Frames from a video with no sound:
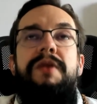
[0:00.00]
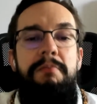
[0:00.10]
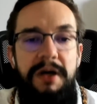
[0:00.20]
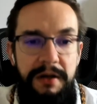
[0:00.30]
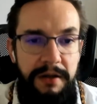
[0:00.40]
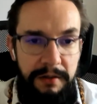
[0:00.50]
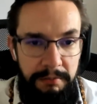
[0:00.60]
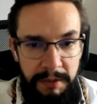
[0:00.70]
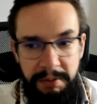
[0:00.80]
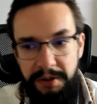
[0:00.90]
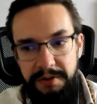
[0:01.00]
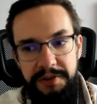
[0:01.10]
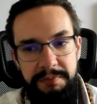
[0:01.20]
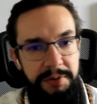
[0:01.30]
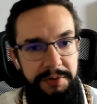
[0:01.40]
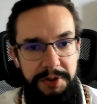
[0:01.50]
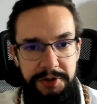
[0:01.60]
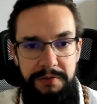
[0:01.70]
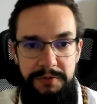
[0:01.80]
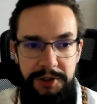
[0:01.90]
My partner is a beautician.